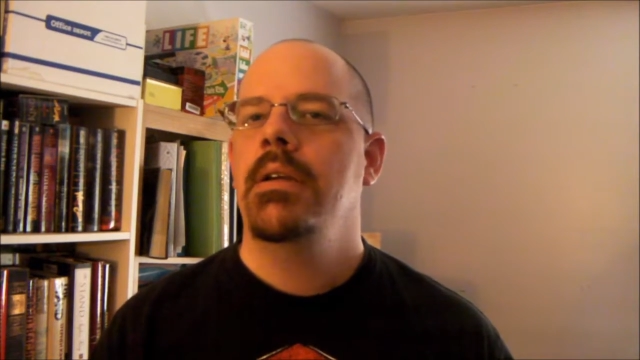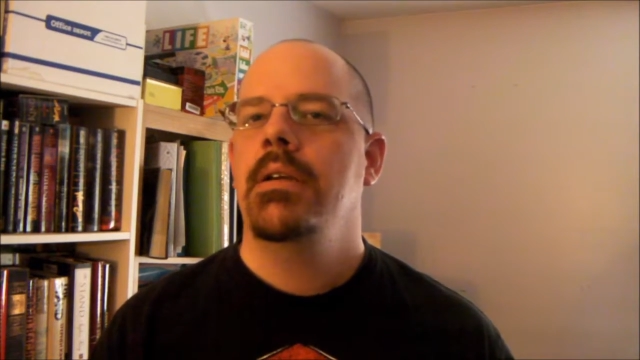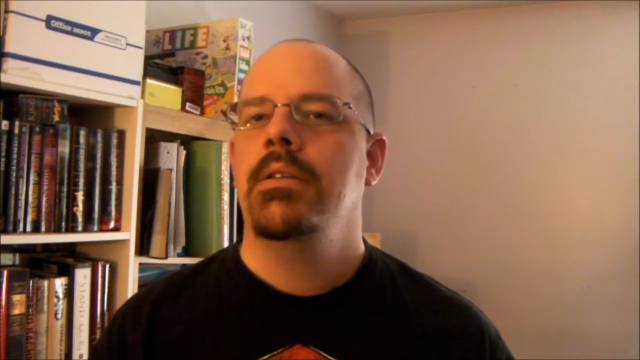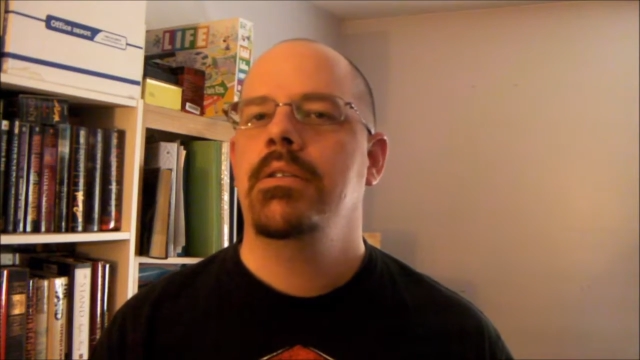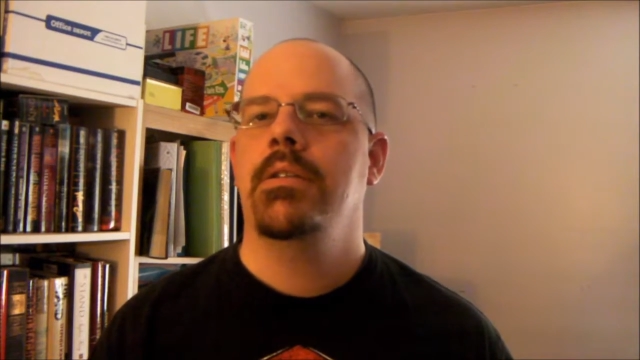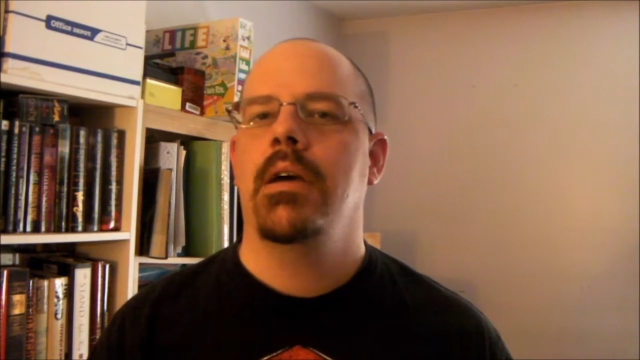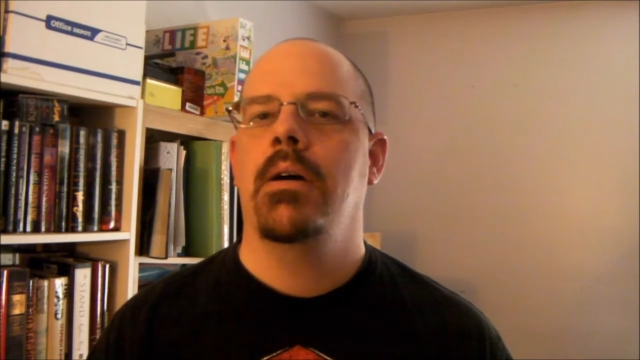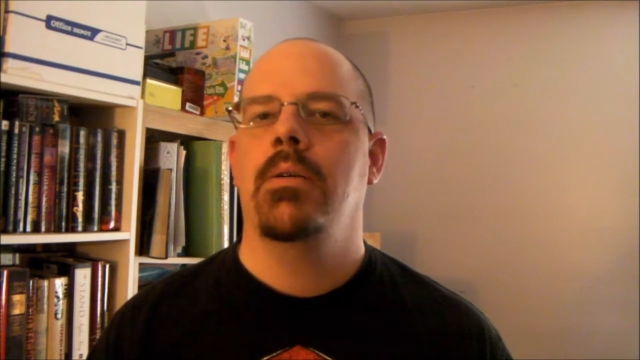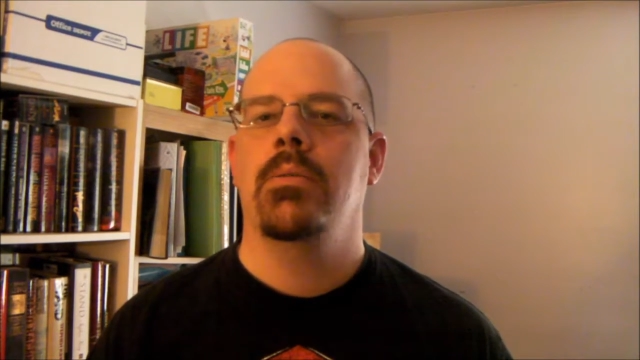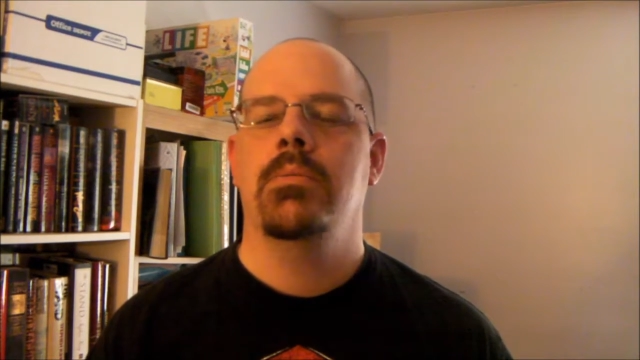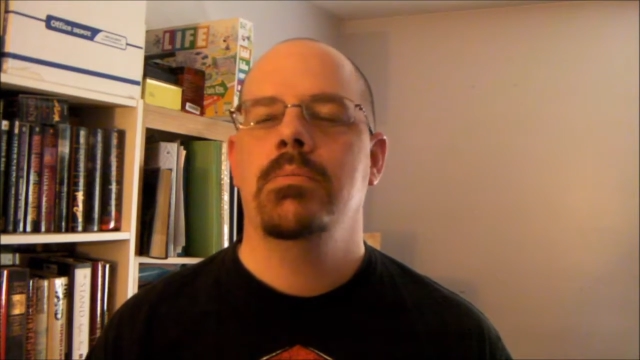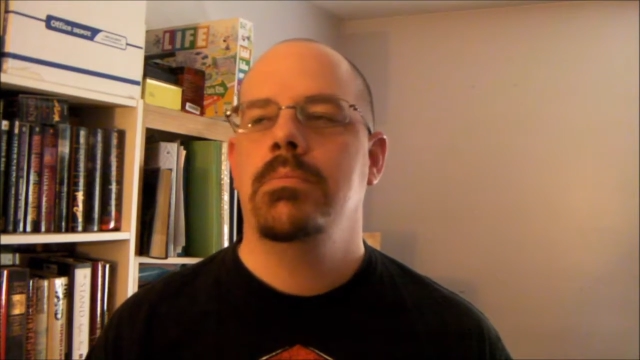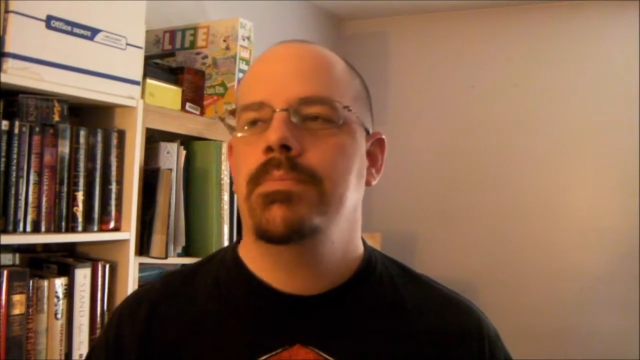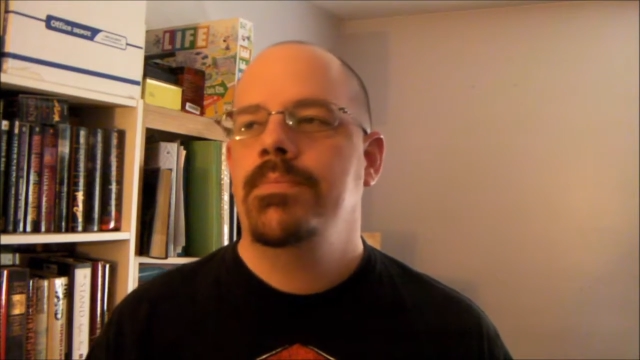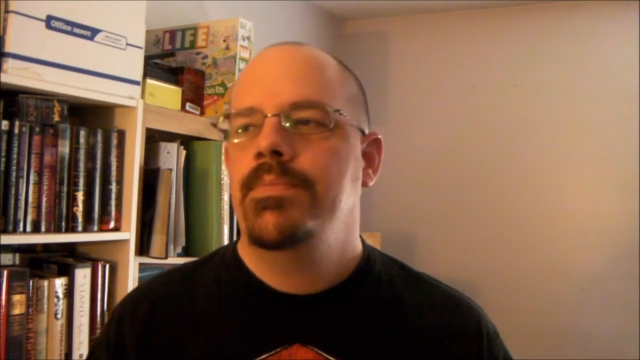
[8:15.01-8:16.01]
So
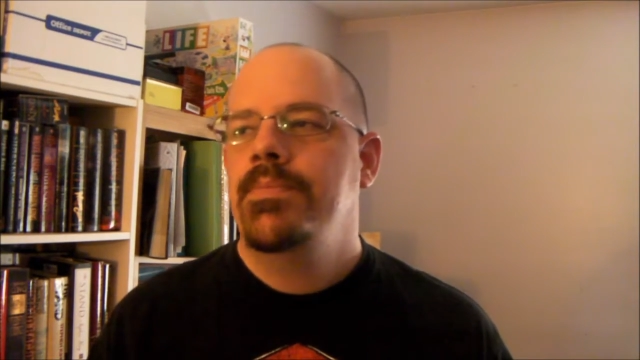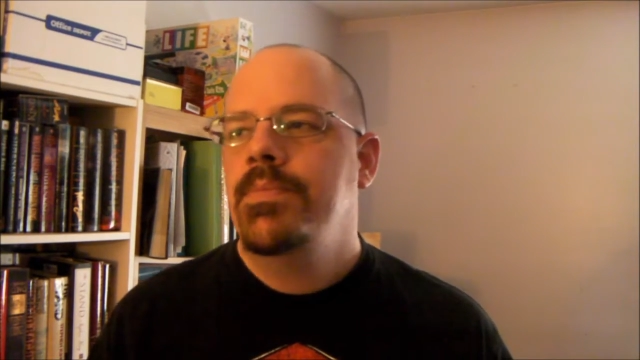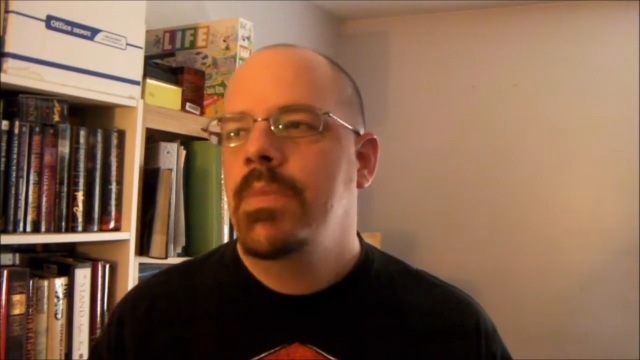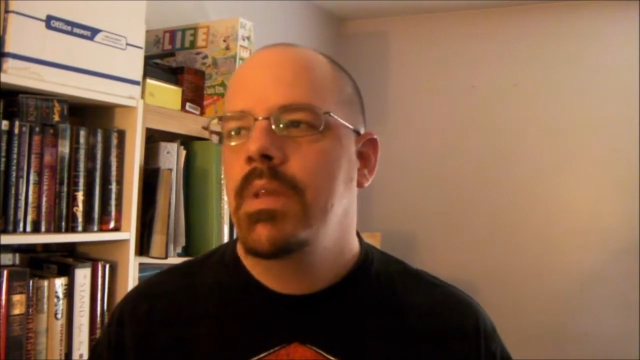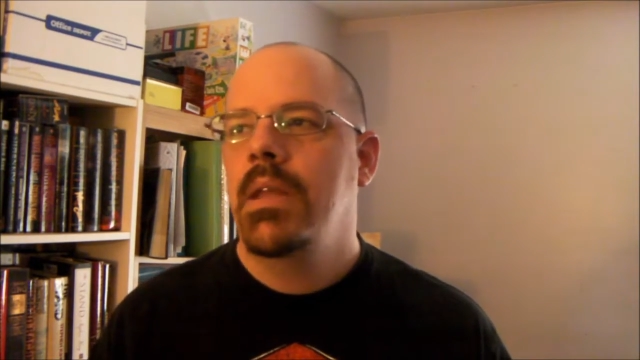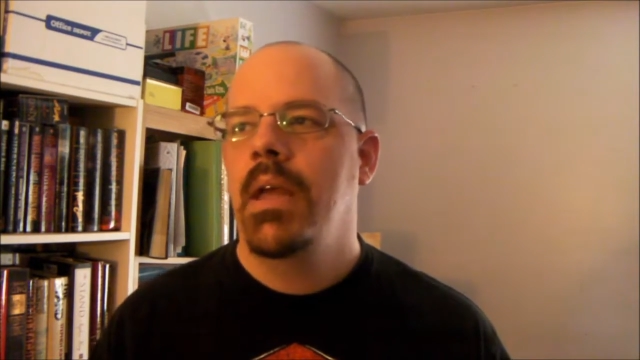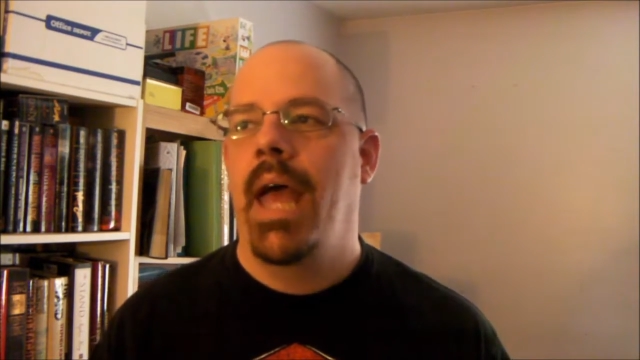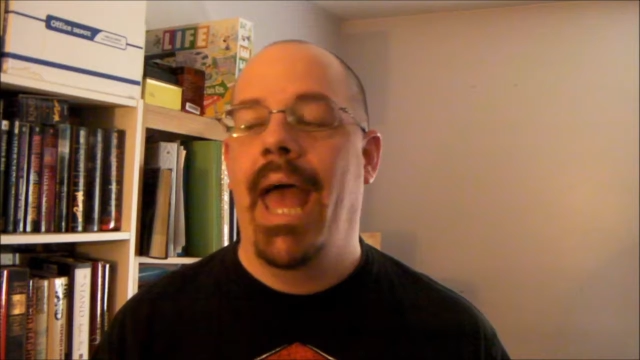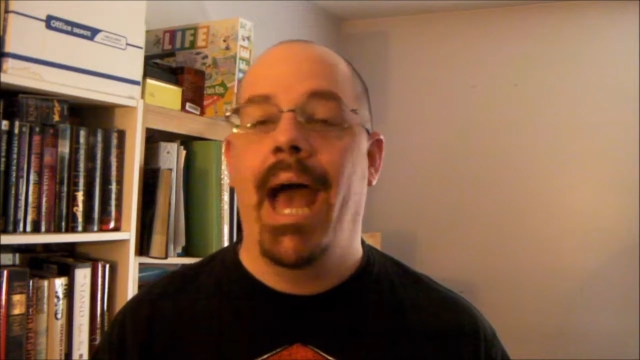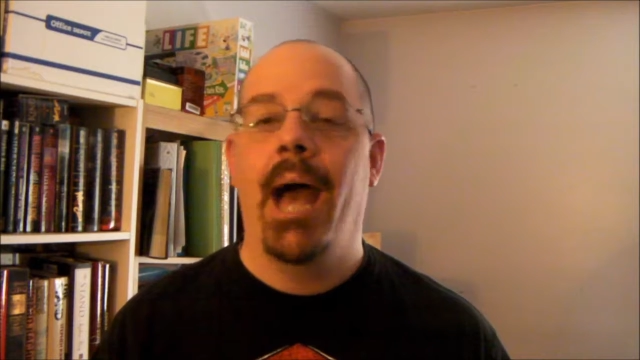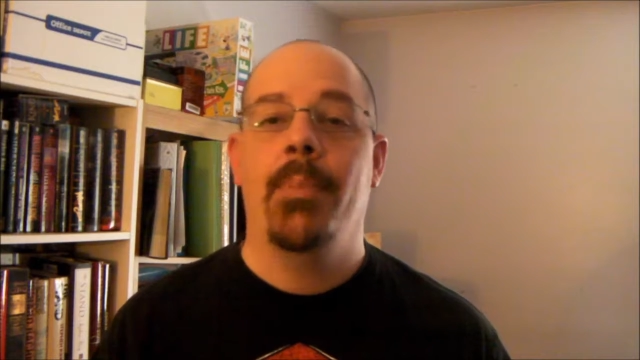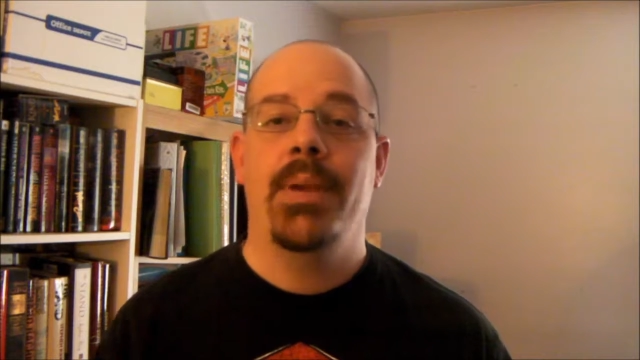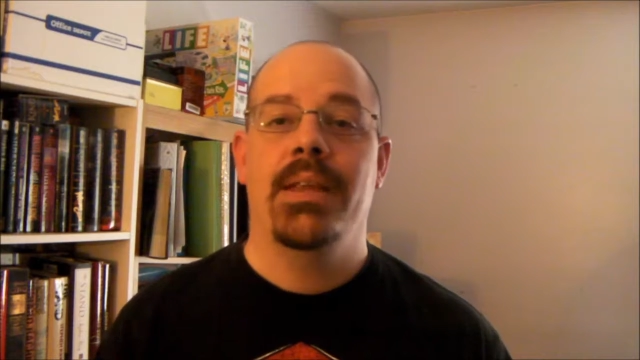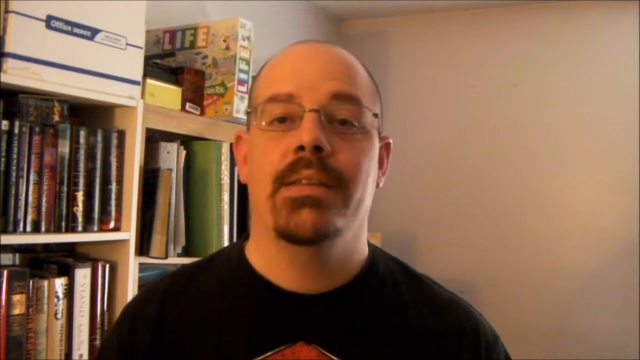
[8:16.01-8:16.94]
happy